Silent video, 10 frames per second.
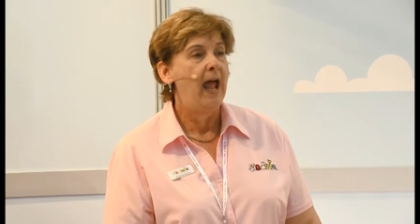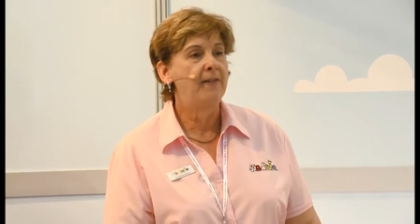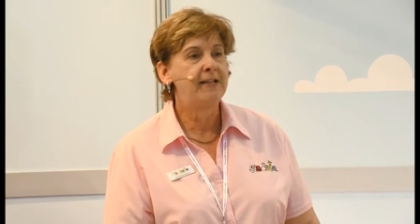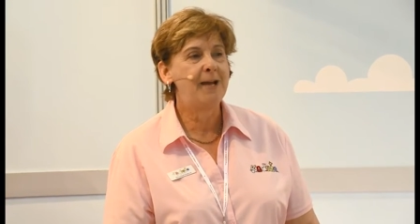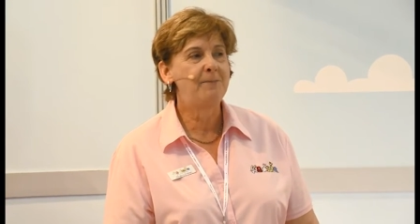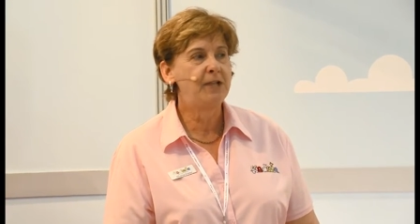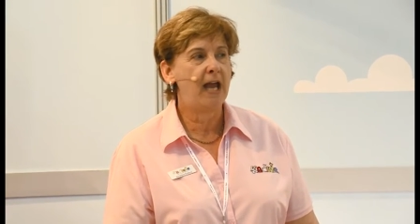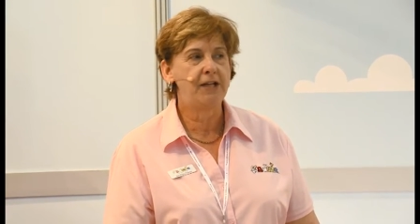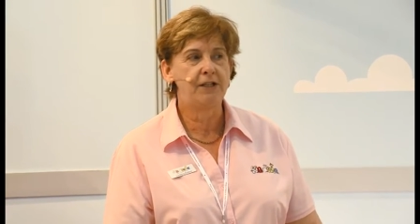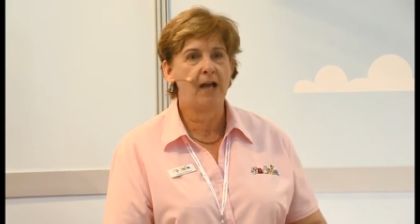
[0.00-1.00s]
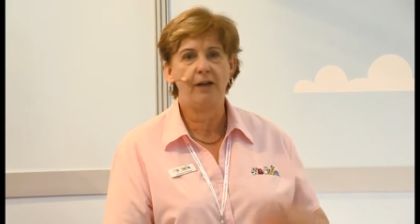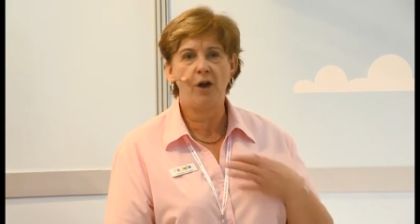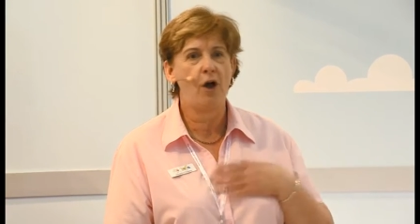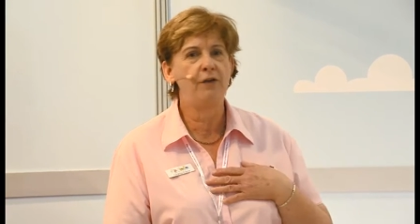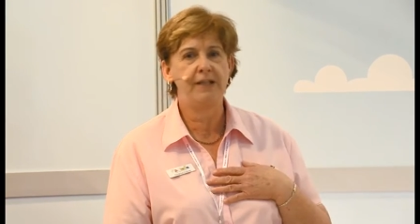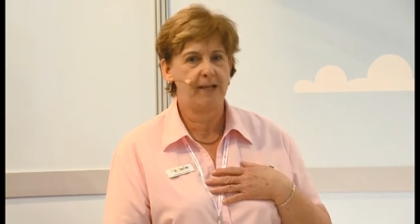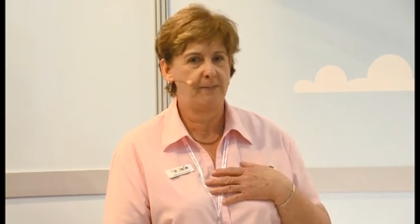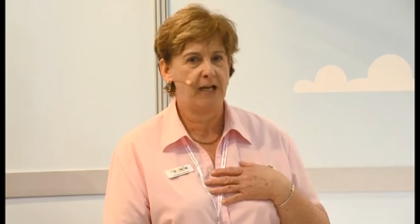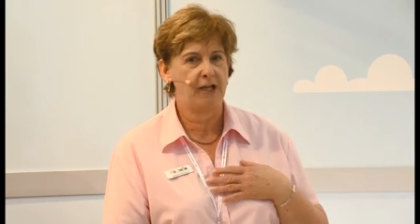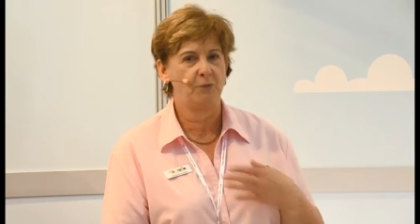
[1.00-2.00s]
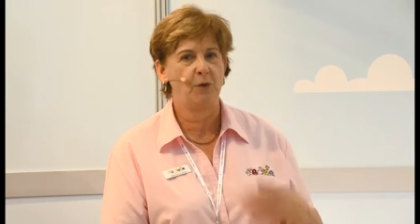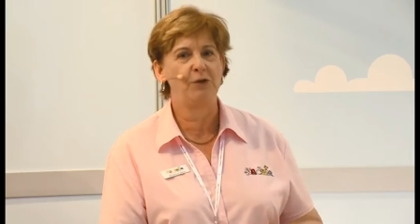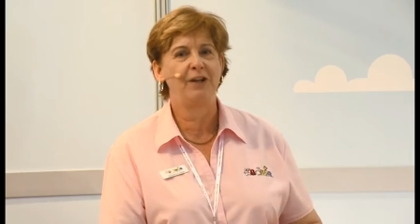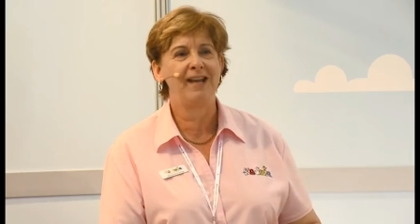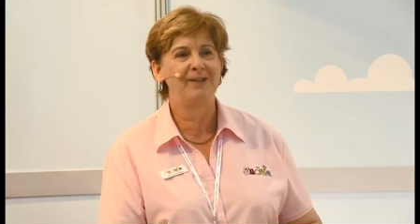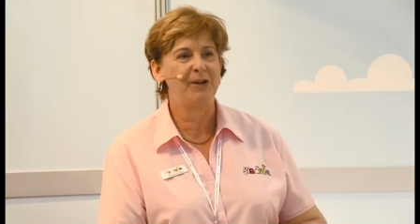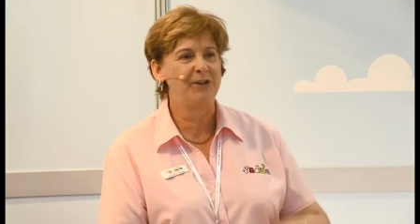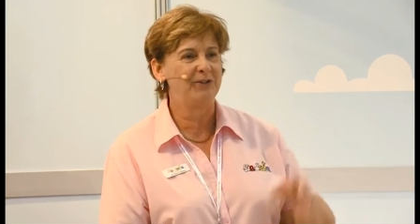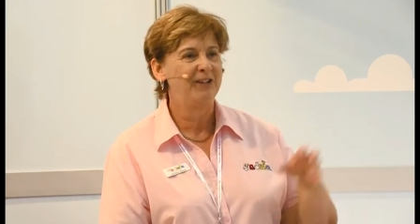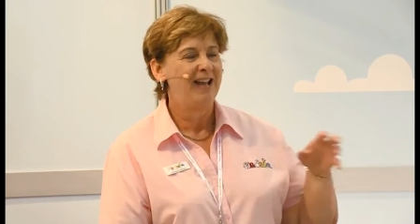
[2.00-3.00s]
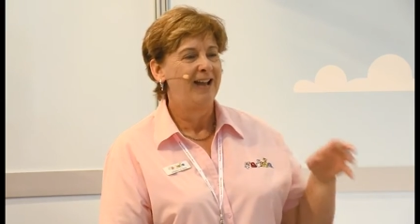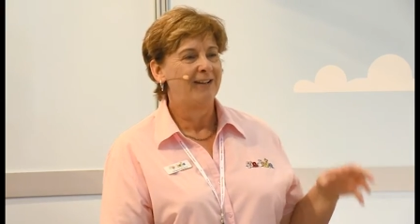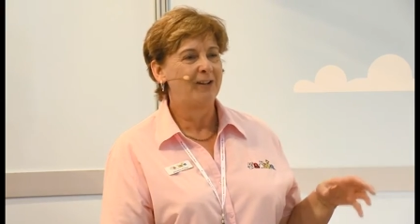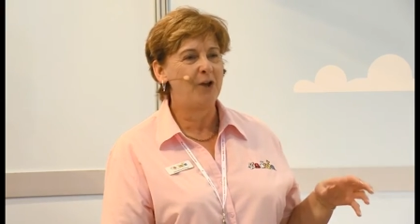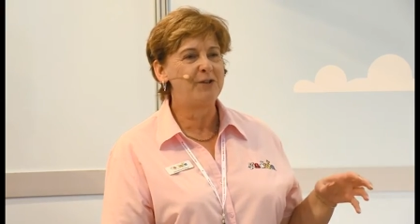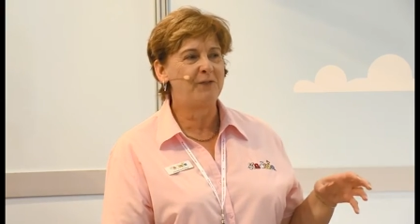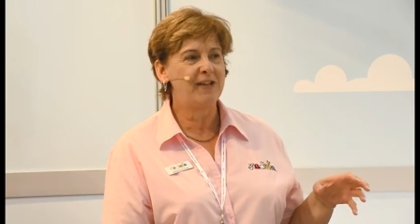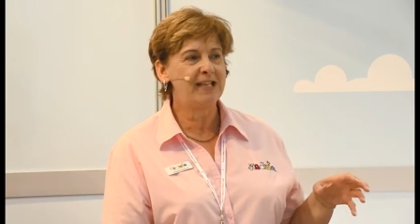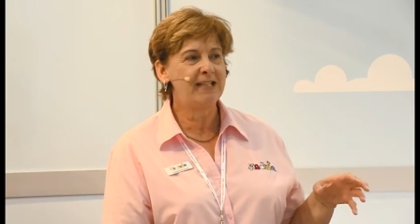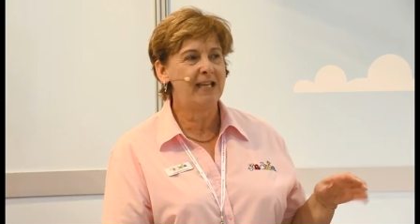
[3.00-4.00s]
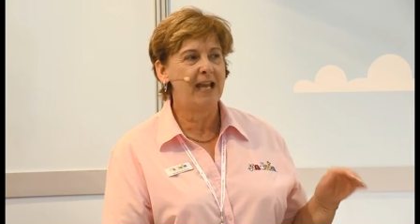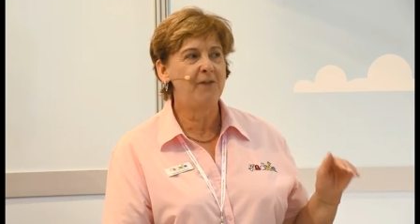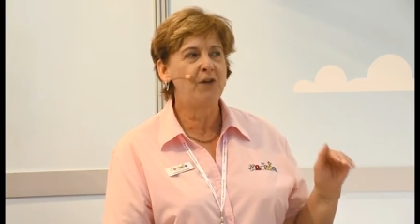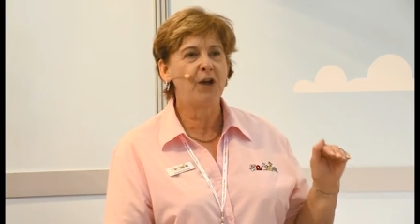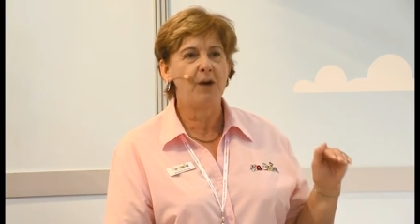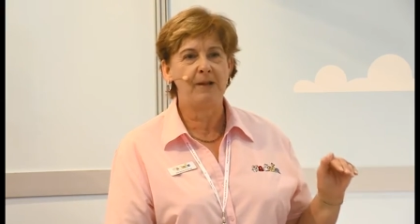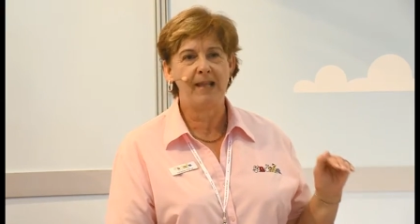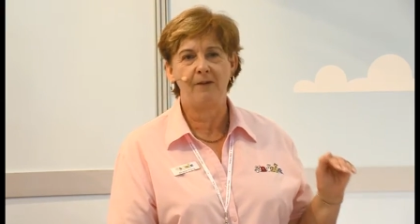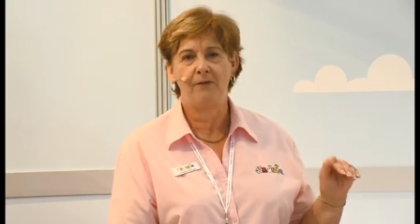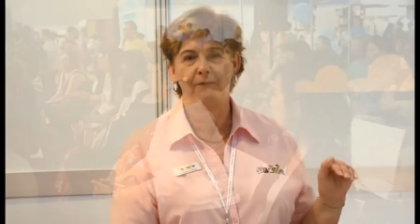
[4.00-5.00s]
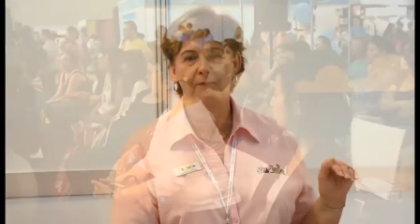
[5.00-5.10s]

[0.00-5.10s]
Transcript: And the temptation, I know the temptation, when you get when you go to visit. If you're going to be there